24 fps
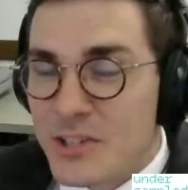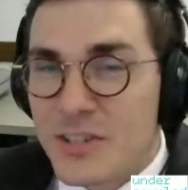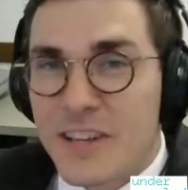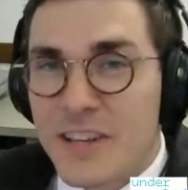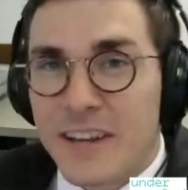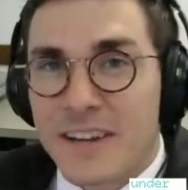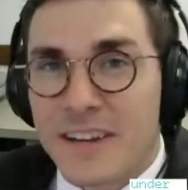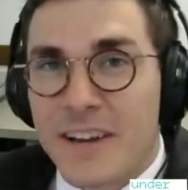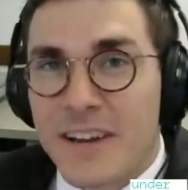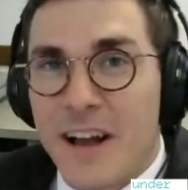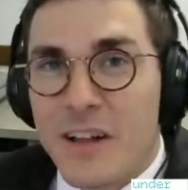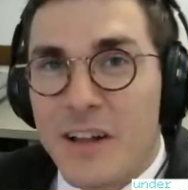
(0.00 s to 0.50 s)

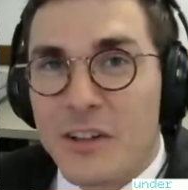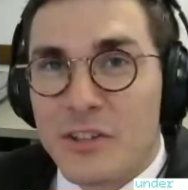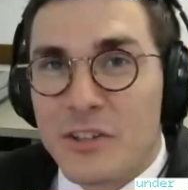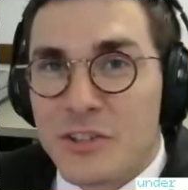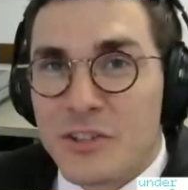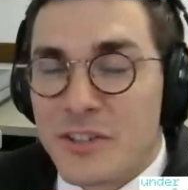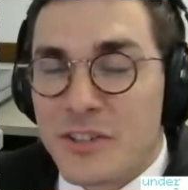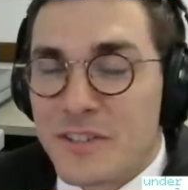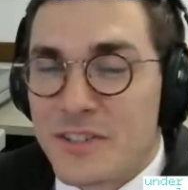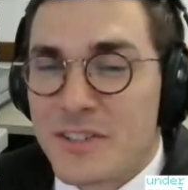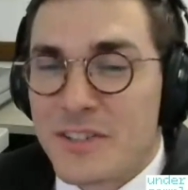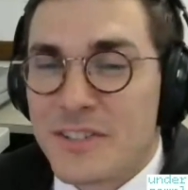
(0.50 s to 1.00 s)

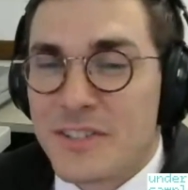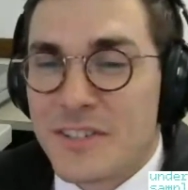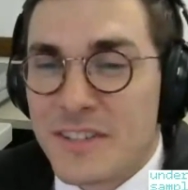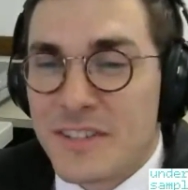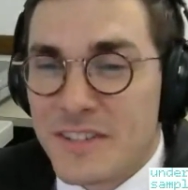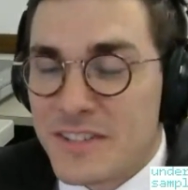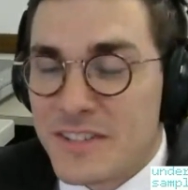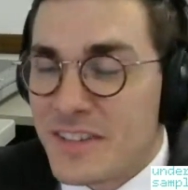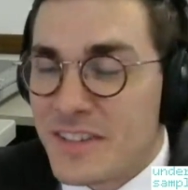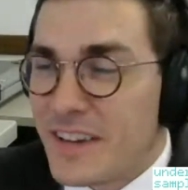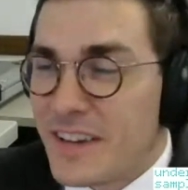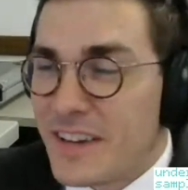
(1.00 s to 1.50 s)
technologists
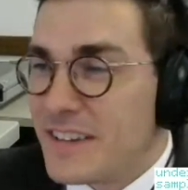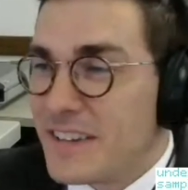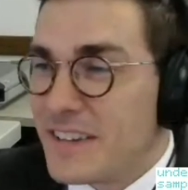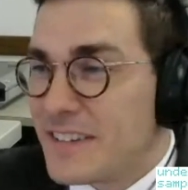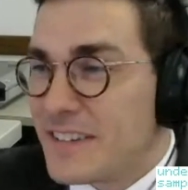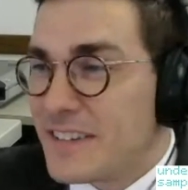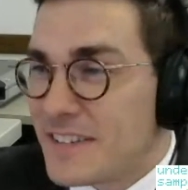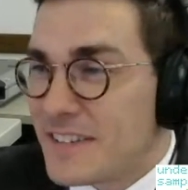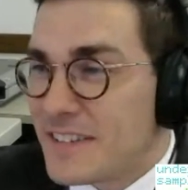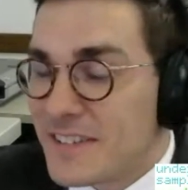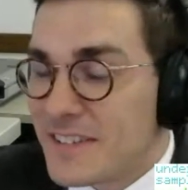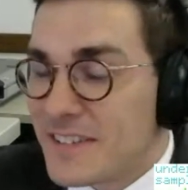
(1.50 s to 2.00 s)
and
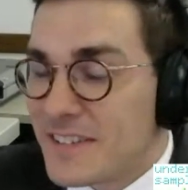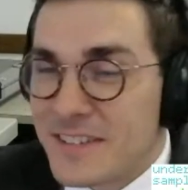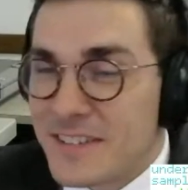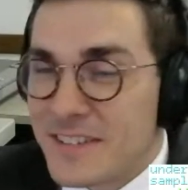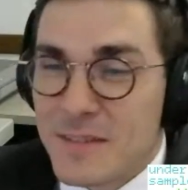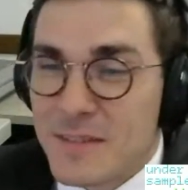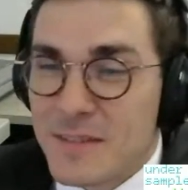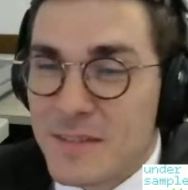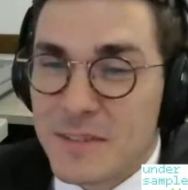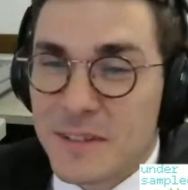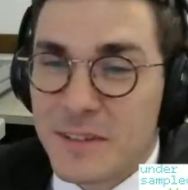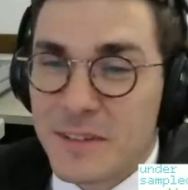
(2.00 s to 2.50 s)
scientists, it
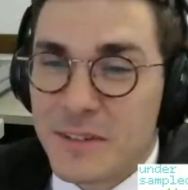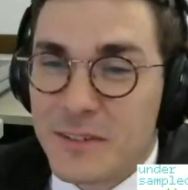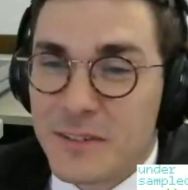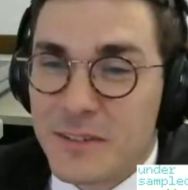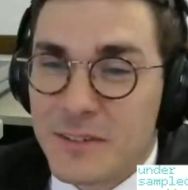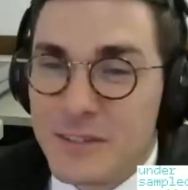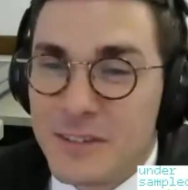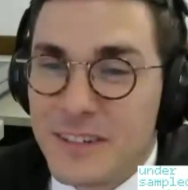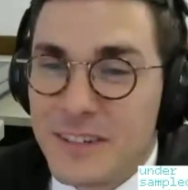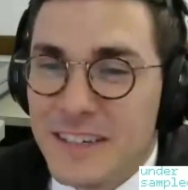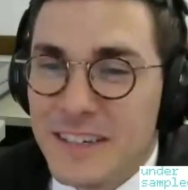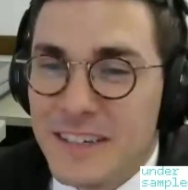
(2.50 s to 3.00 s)
seems a
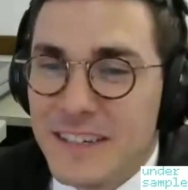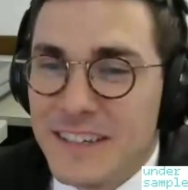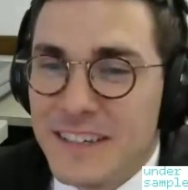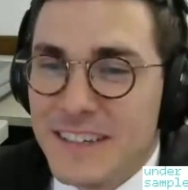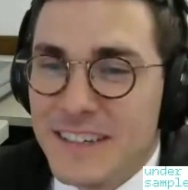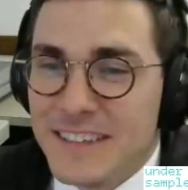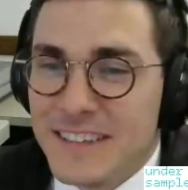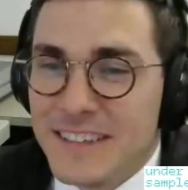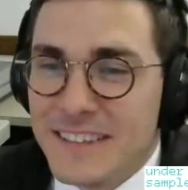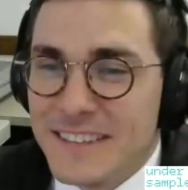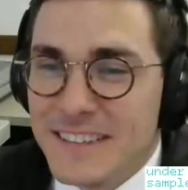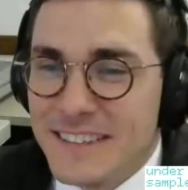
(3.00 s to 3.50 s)
little,
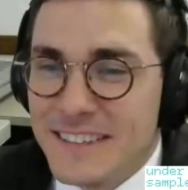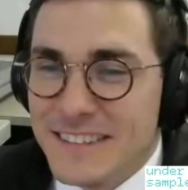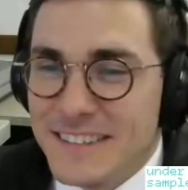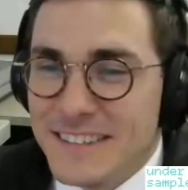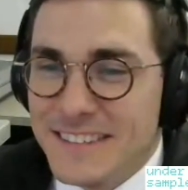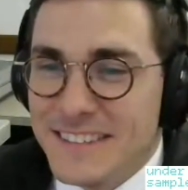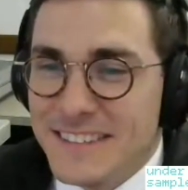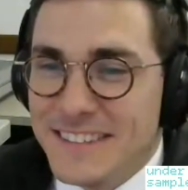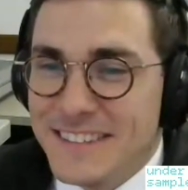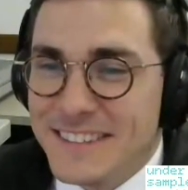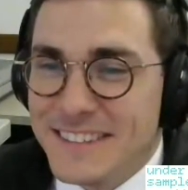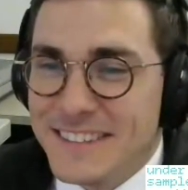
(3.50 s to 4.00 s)

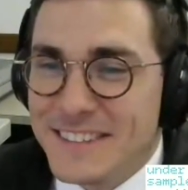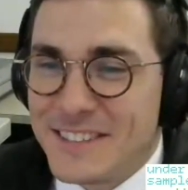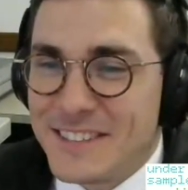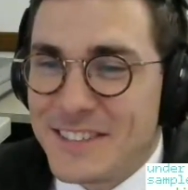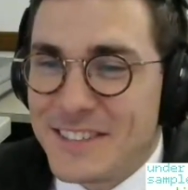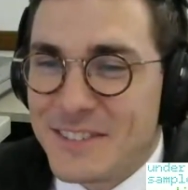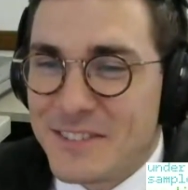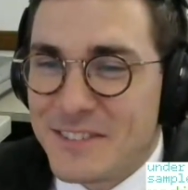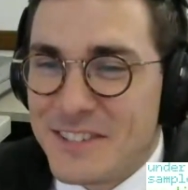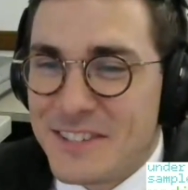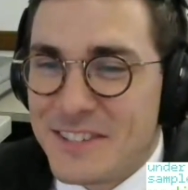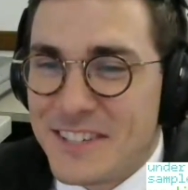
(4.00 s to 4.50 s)

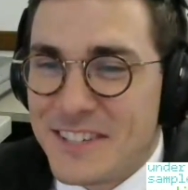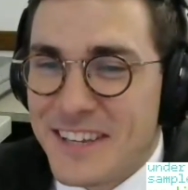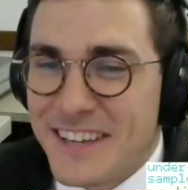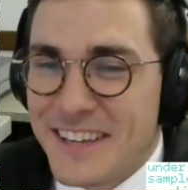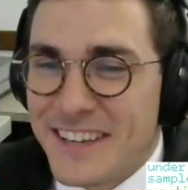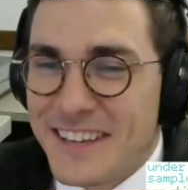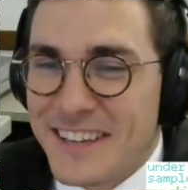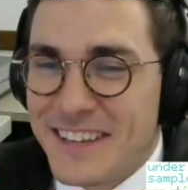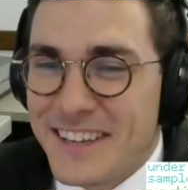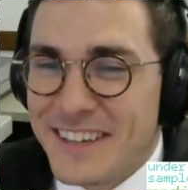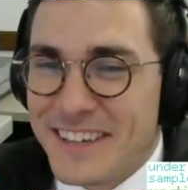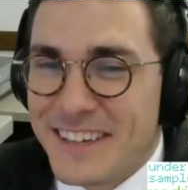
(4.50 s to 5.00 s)
shall we
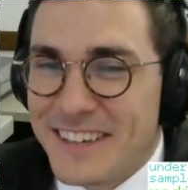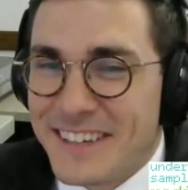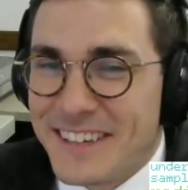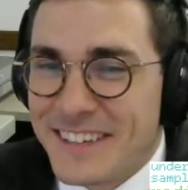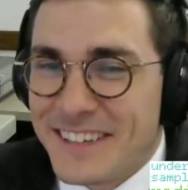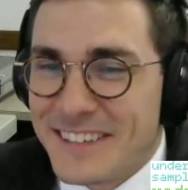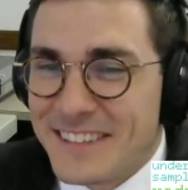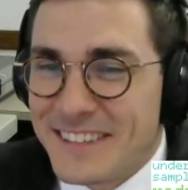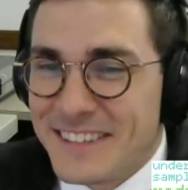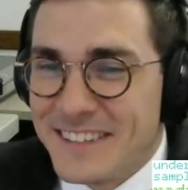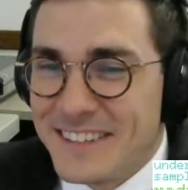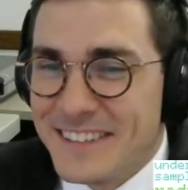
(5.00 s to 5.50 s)
say,
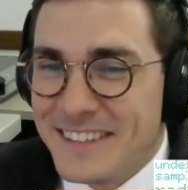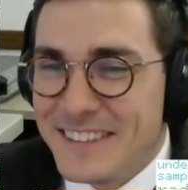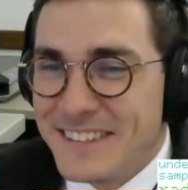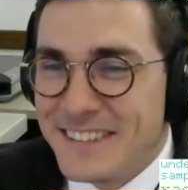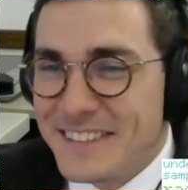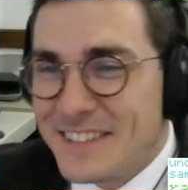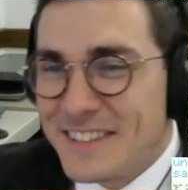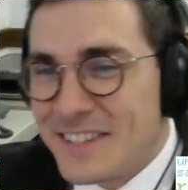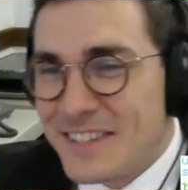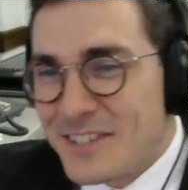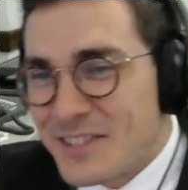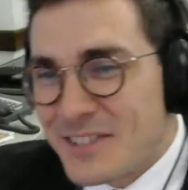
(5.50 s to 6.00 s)

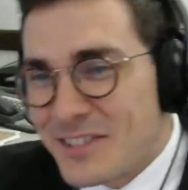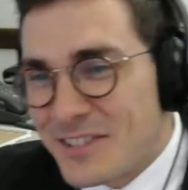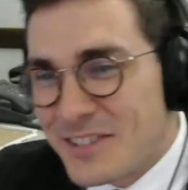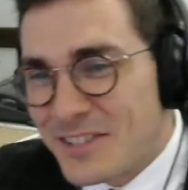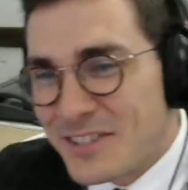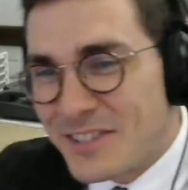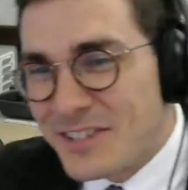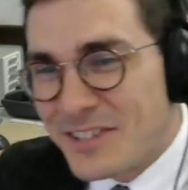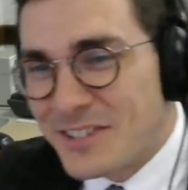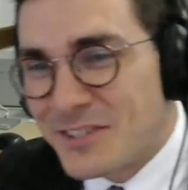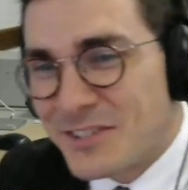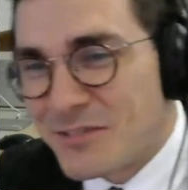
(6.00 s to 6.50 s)

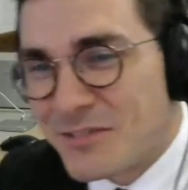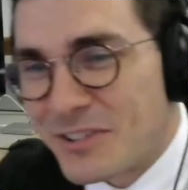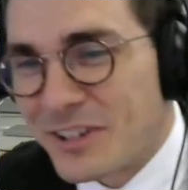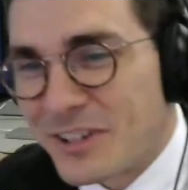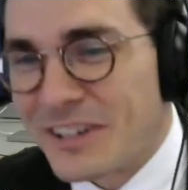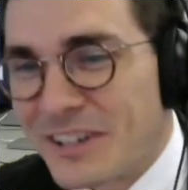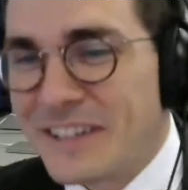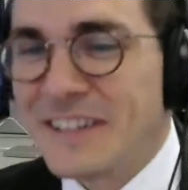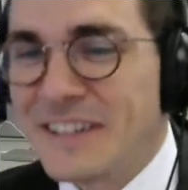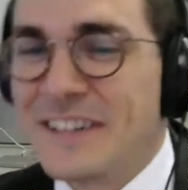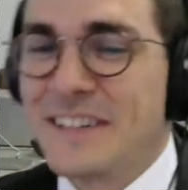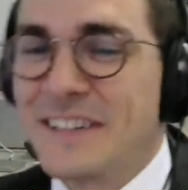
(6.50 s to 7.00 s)

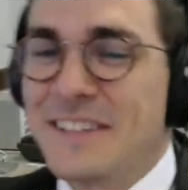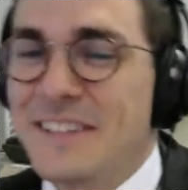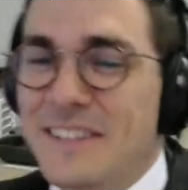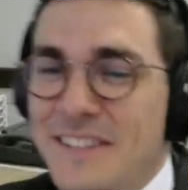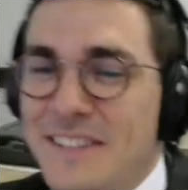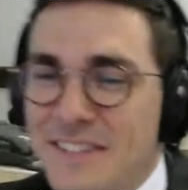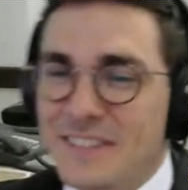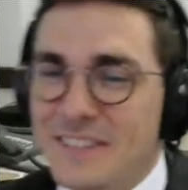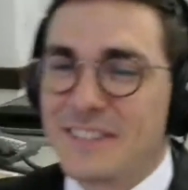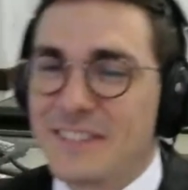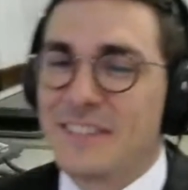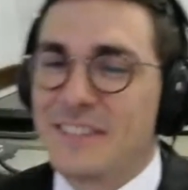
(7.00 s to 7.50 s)

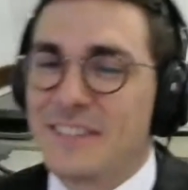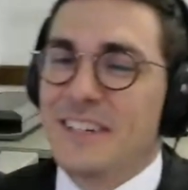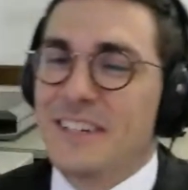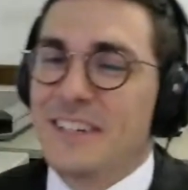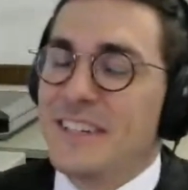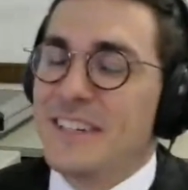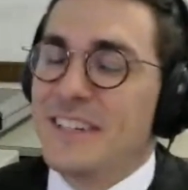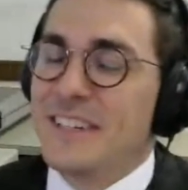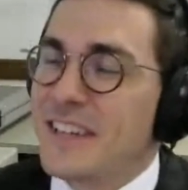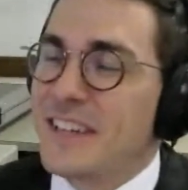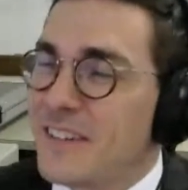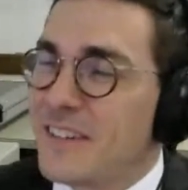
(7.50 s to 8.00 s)
disorganized, or
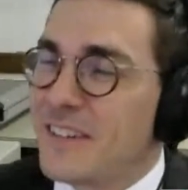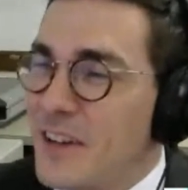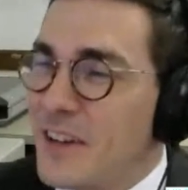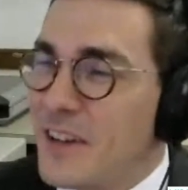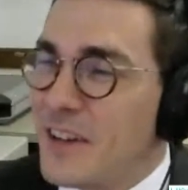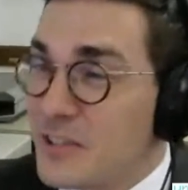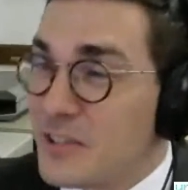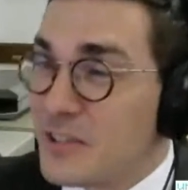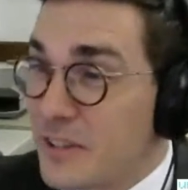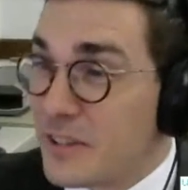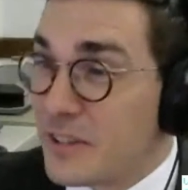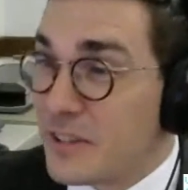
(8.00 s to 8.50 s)

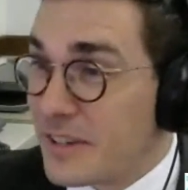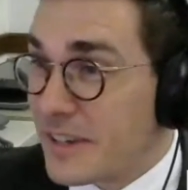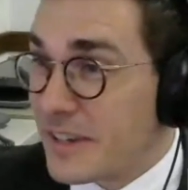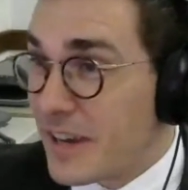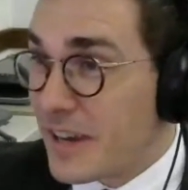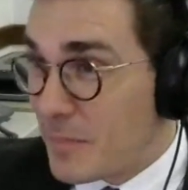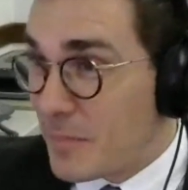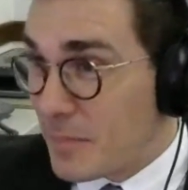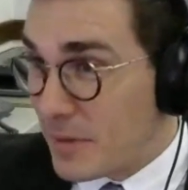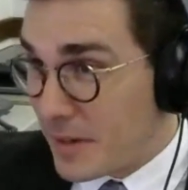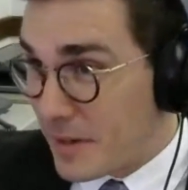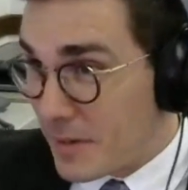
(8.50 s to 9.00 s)
technologically
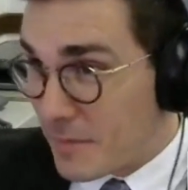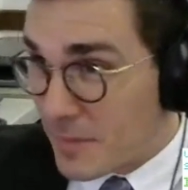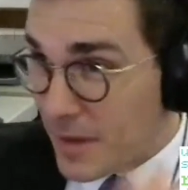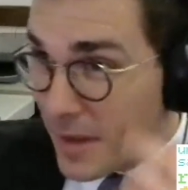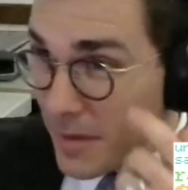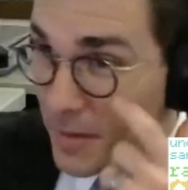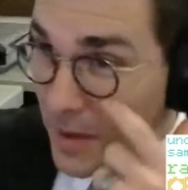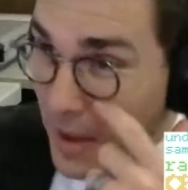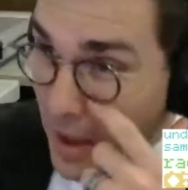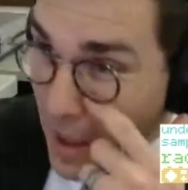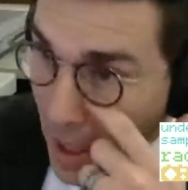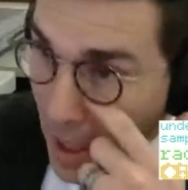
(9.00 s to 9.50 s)
incompetent,
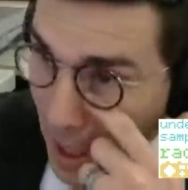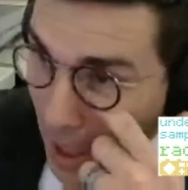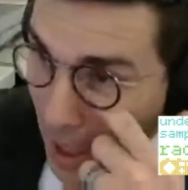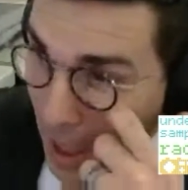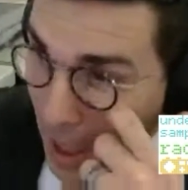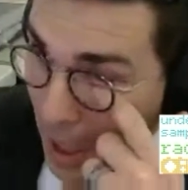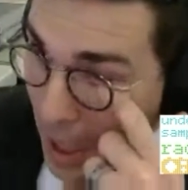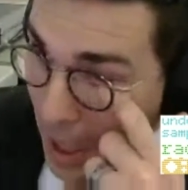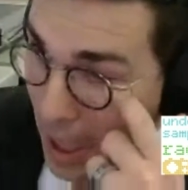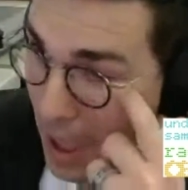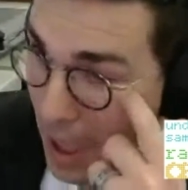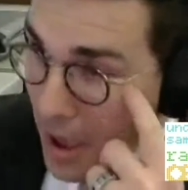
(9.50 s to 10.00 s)
maybe.
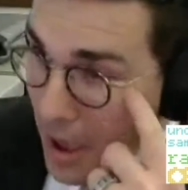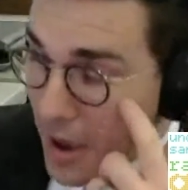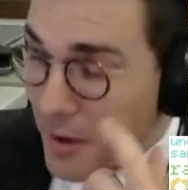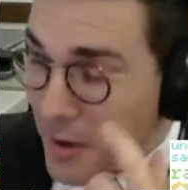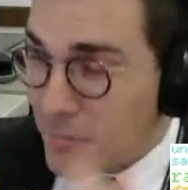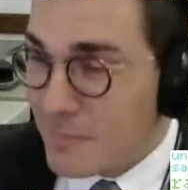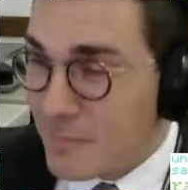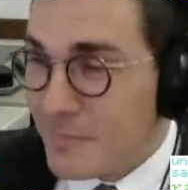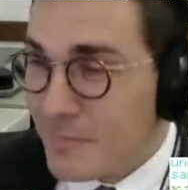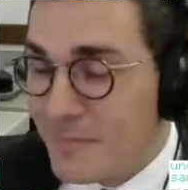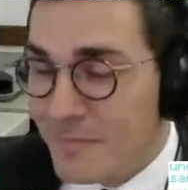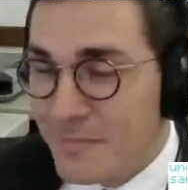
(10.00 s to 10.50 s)

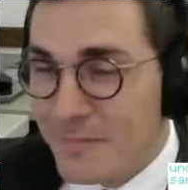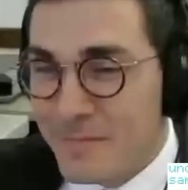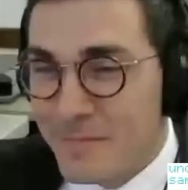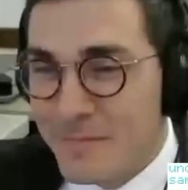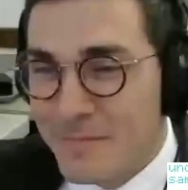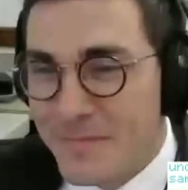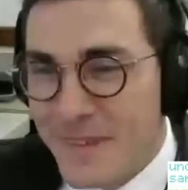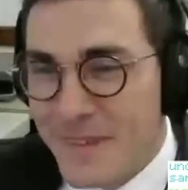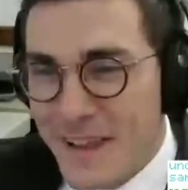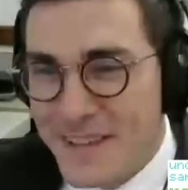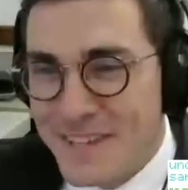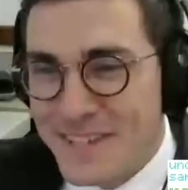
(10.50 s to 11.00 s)

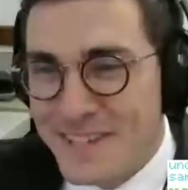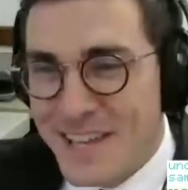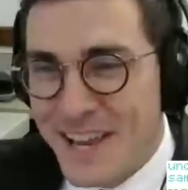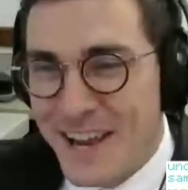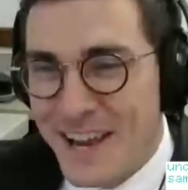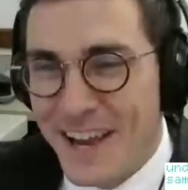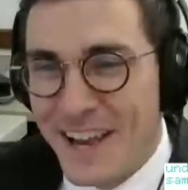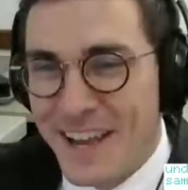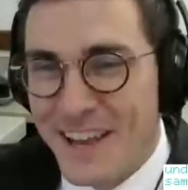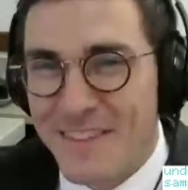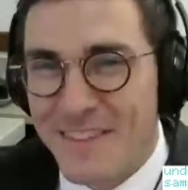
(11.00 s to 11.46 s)
So I